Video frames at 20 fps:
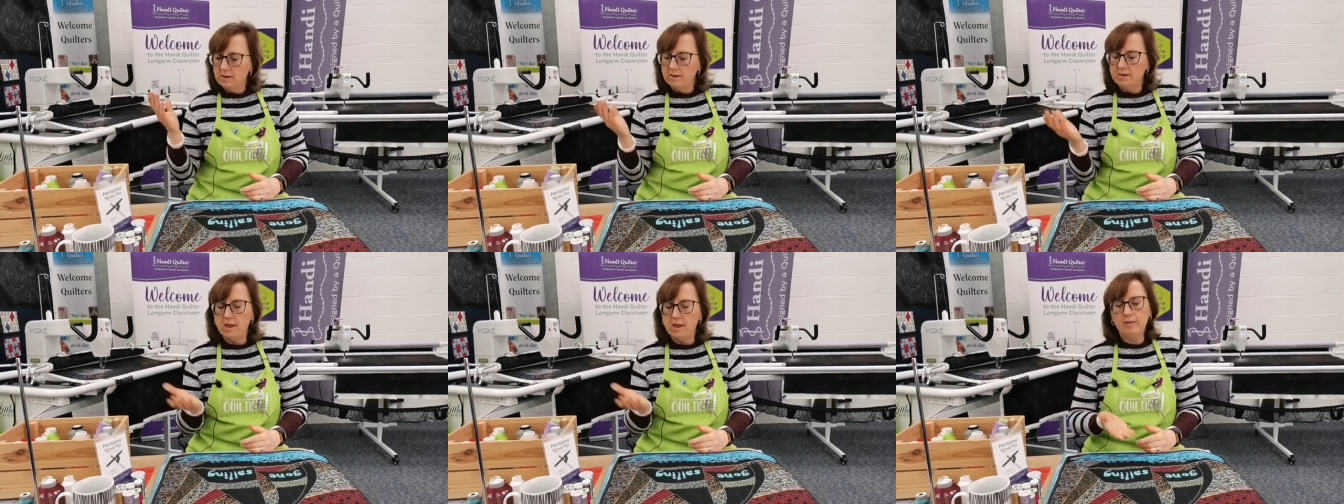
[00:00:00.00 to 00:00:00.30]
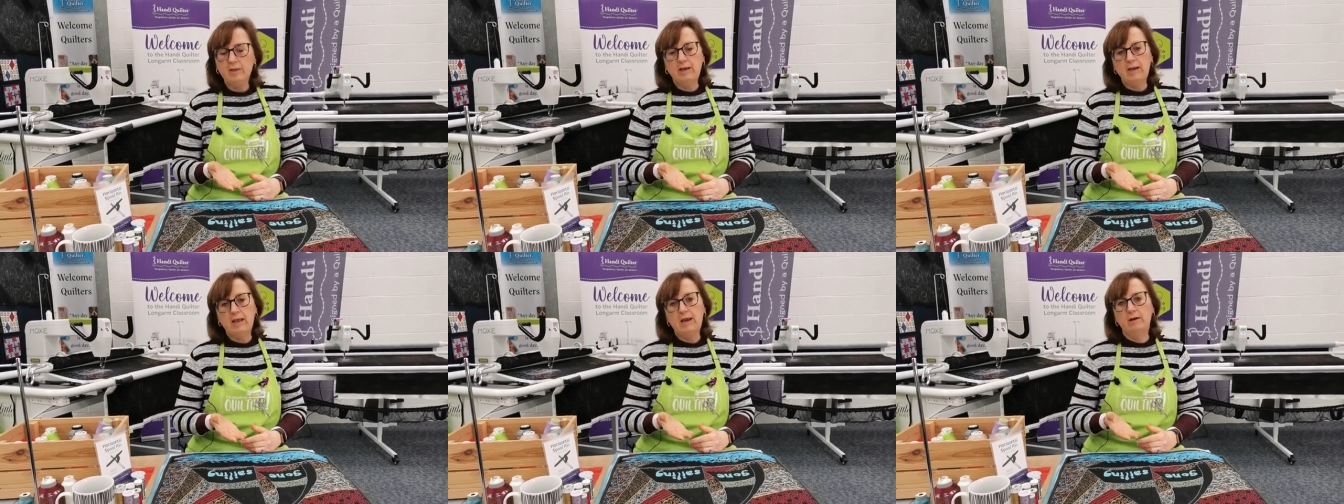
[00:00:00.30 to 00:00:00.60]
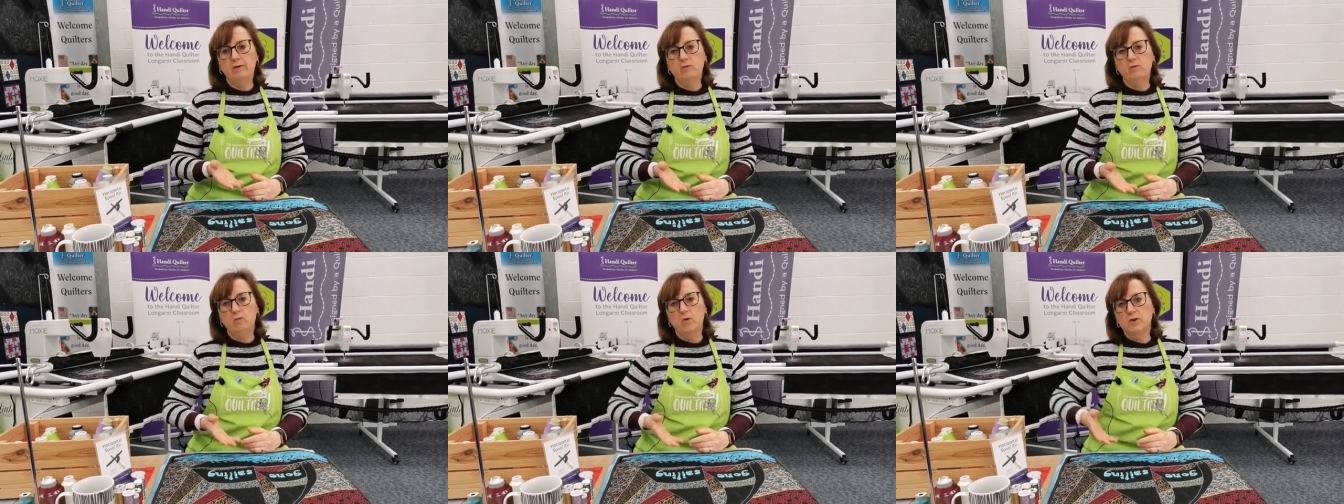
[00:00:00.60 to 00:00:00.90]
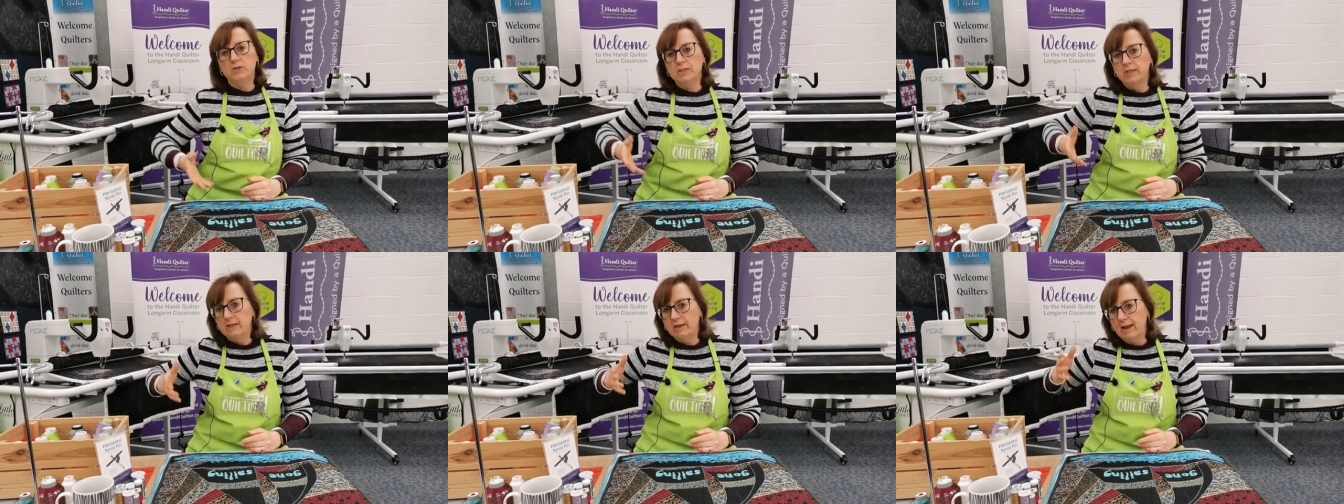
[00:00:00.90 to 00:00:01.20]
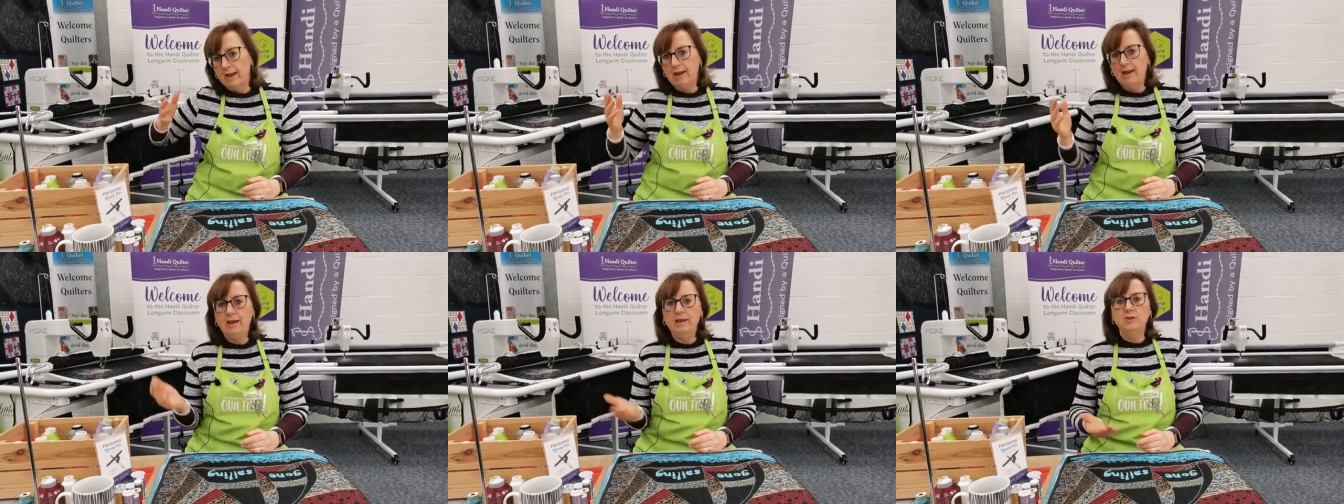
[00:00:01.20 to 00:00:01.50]
another layer of
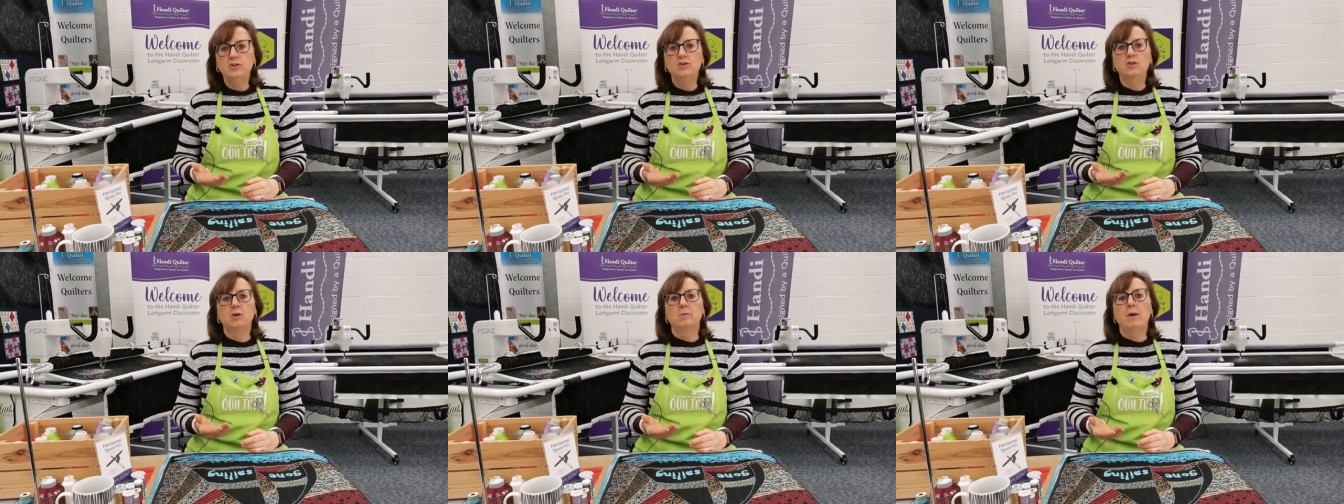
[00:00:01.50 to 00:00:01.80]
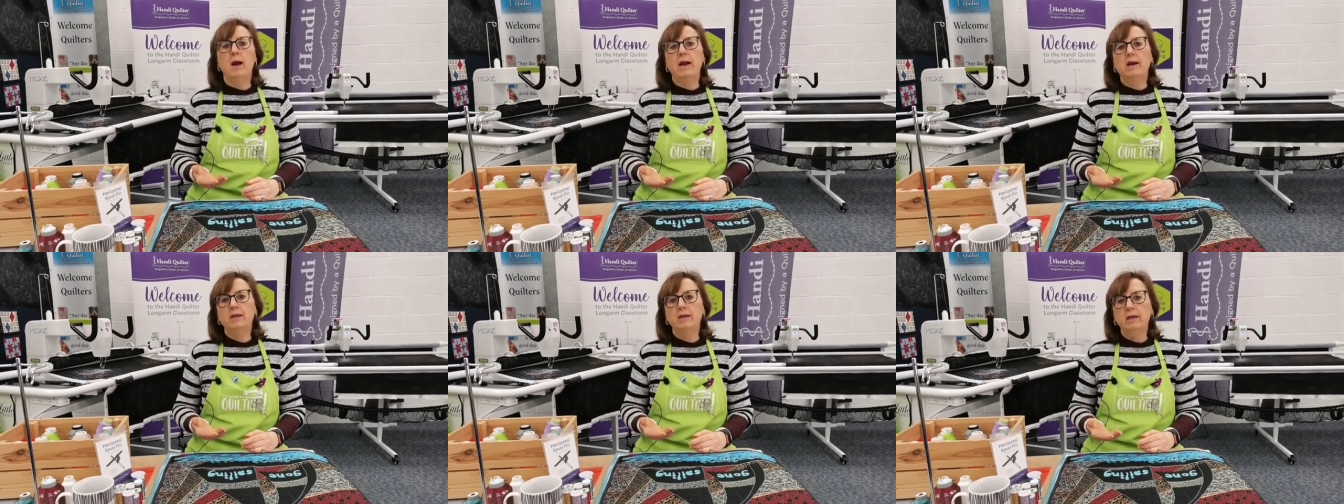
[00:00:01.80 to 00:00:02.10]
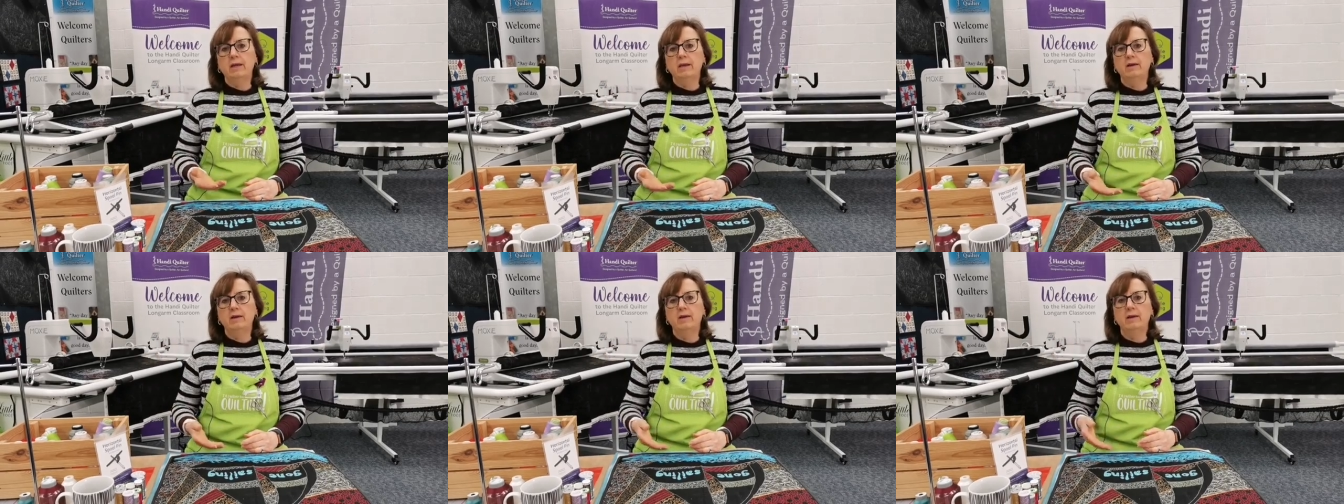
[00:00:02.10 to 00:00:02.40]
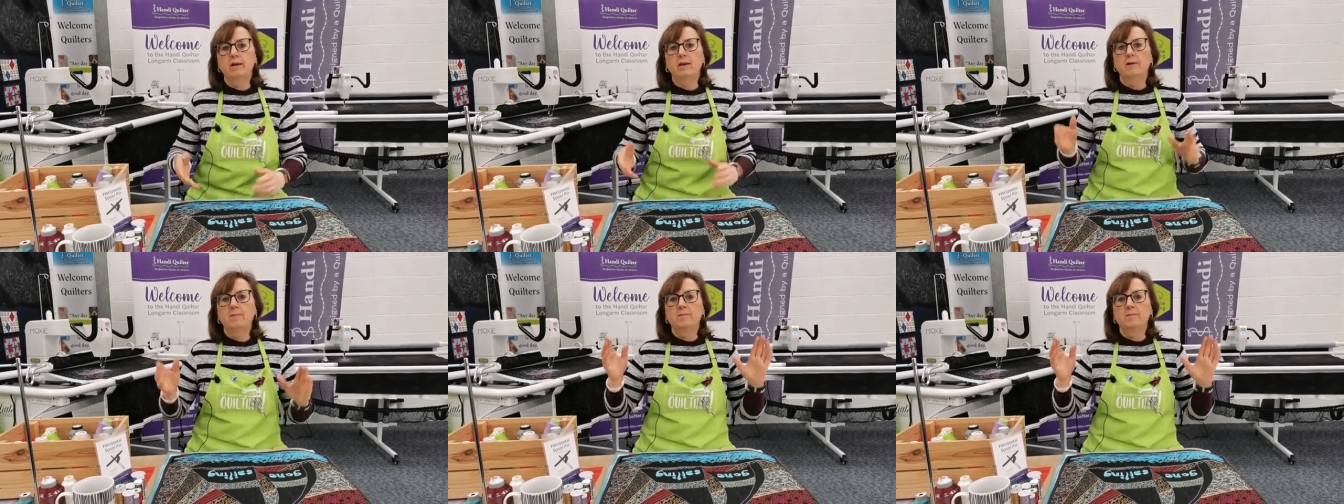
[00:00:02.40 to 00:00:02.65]
wadding and your backing,